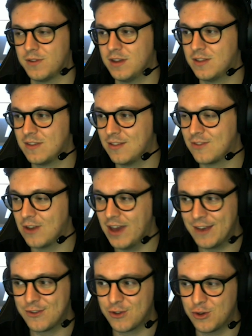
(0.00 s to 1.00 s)
It's
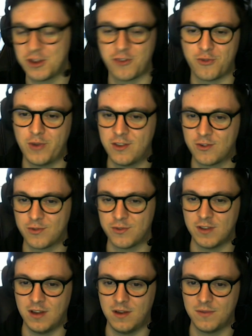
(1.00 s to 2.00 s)
as good as Ranger's
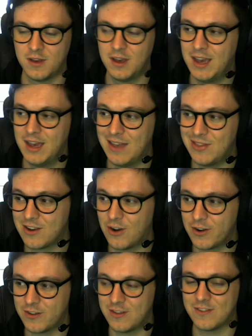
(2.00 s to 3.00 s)
Resolve, and that
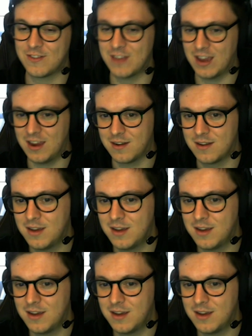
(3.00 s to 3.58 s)
card is insane.